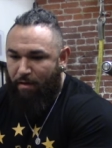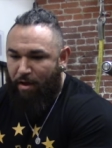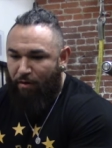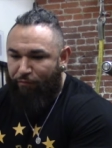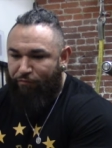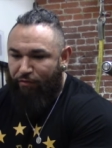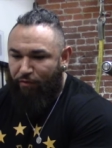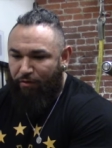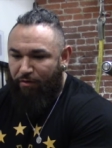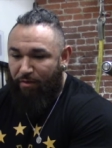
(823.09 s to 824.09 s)
I was
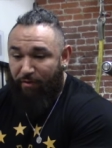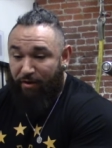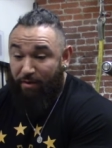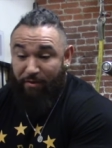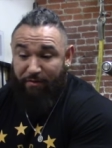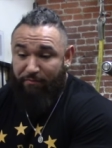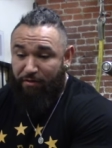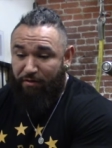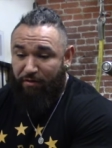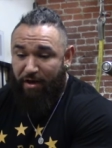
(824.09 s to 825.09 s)
still. I'm not. I'm not even
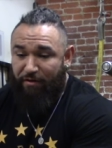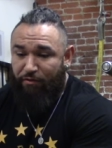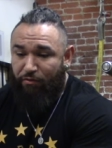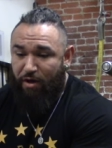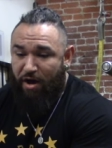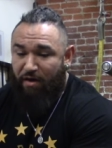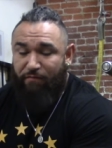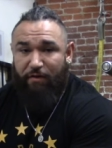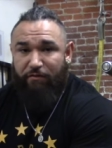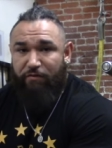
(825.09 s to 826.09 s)
gonna lie to you. I
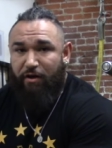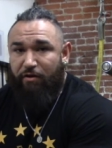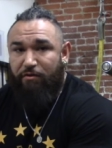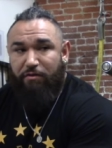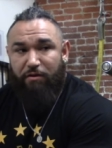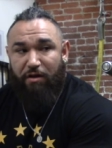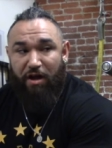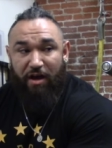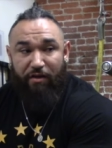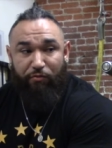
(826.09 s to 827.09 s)
felt scared.
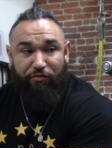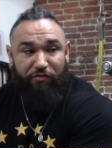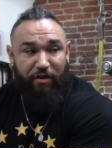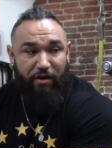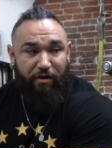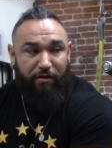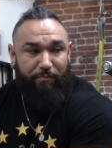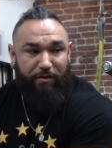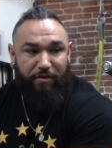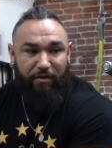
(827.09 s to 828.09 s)
I was scared
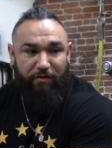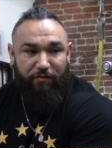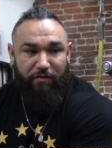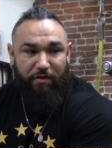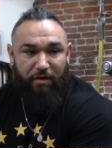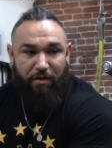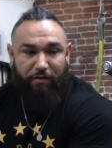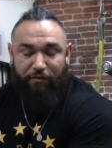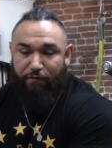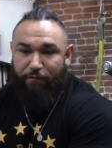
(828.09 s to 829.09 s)
because
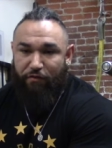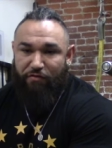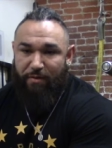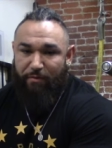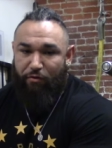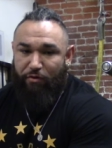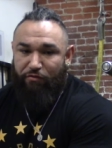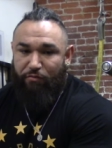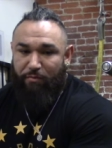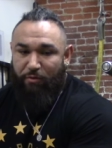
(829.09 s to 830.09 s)
this is the first time I'm going
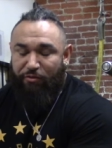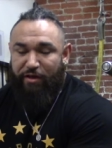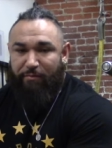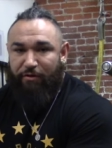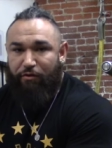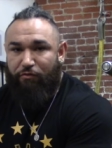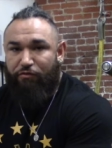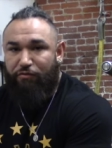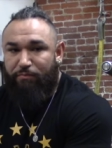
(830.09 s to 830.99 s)
to meet without my coach.